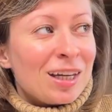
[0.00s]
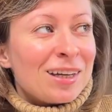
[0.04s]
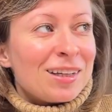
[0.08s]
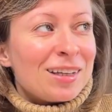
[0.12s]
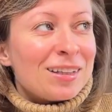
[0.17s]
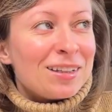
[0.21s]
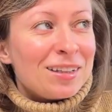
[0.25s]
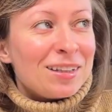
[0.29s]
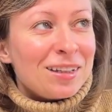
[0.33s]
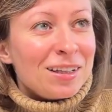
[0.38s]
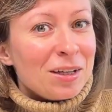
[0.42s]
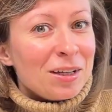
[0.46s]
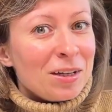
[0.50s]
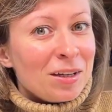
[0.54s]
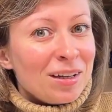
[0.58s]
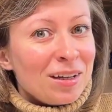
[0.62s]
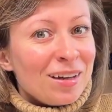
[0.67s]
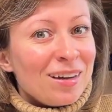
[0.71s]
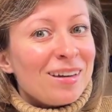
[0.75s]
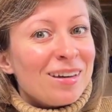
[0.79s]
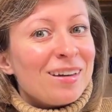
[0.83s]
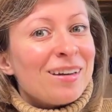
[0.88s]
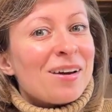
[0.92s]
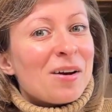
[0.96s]
Today
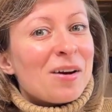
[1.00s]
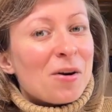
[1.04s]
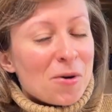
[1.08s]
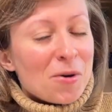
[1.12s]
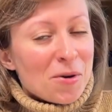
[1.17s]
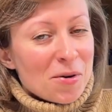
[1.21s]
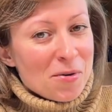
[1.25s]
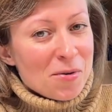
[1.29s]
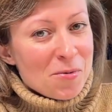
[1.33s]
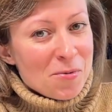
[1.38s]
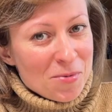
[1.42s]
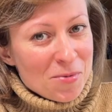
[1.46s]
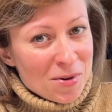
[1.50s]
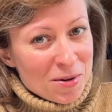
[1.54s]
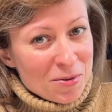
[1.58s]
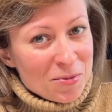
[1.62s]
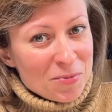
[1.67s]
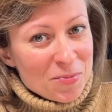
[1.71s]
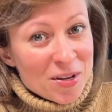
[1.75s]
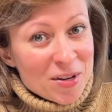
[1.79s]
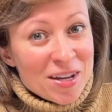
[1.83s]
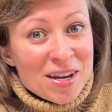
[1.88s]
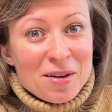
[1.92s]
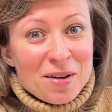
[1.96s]
will
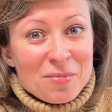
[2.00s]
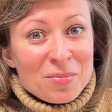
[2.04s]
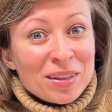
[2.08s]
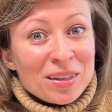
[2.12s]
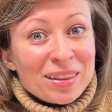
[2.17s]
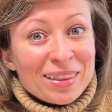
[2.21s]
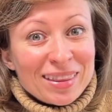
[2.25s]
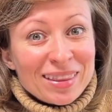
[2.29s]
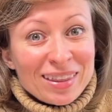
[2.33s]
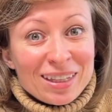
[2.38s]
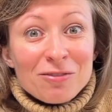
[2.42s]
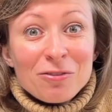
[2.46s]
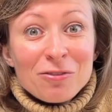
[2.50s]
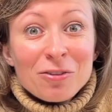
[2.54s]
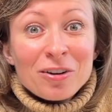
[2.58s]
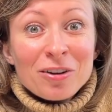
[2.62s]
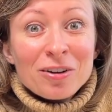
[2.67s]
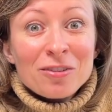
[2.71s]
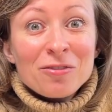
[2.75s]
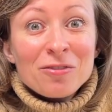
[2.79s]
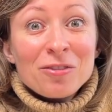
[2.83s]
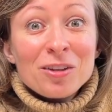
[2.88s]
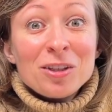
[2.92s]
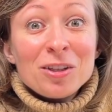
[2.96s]
be a bit
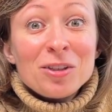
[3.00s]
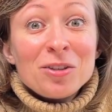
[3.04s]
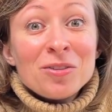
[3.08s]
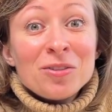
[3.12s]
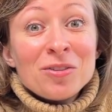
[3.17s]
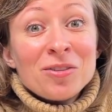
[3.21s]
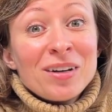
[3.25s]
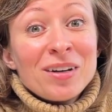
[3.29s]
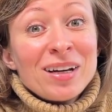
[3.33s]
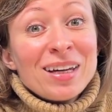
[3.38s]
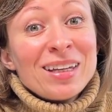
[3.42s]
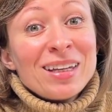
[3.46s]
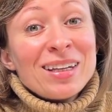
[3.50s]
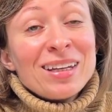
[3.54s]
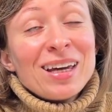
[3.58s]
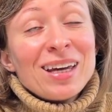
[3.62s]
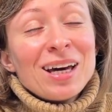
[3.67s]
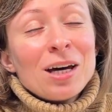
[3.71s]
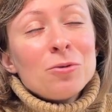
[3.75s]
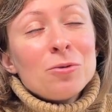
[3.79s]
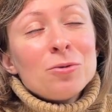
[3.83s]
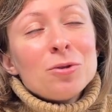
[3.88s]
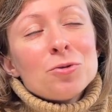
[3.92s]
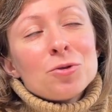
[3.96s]
different video and
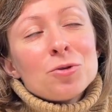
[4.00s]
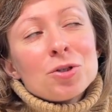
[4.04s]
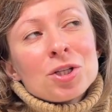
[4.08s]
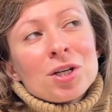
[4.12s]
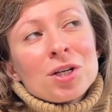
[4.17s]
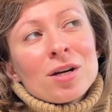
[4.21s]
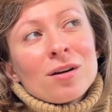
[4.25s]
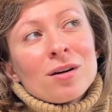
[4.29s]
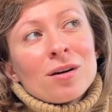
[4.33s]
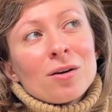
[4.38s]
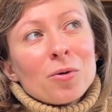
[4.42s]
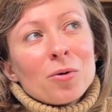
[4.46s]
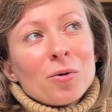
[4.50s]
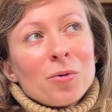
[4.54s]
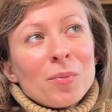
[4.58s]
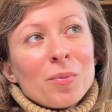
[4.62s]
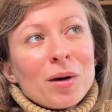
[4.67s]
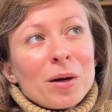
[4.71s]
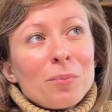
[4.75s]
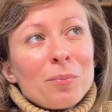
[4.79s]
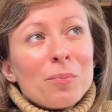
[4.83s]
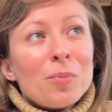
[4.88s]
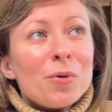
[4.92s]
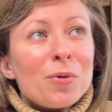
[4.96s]
I will share all my
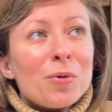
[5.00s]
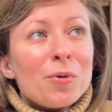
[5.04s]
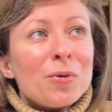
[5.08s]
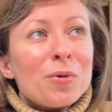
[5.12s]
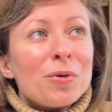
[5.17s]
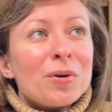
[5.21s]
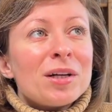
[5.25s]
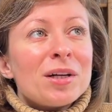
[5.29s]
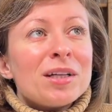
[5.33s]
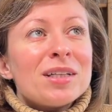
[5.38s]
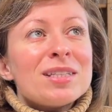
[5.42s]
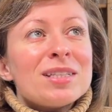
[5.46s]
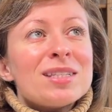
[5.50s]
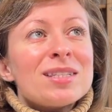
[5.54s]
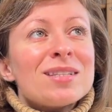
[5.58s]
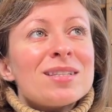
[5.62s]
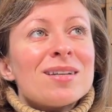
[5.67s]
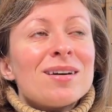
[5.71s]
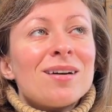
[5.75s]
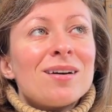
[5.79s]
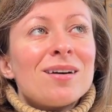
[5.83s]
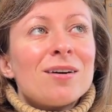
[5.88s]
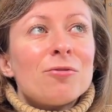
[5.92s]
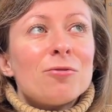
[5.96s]
progress
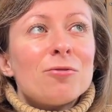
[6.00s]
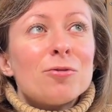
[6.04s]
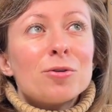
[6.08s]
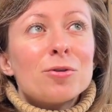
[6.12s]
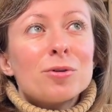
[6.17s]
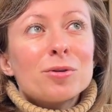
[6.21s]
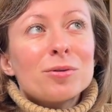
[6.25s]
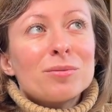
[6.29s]
for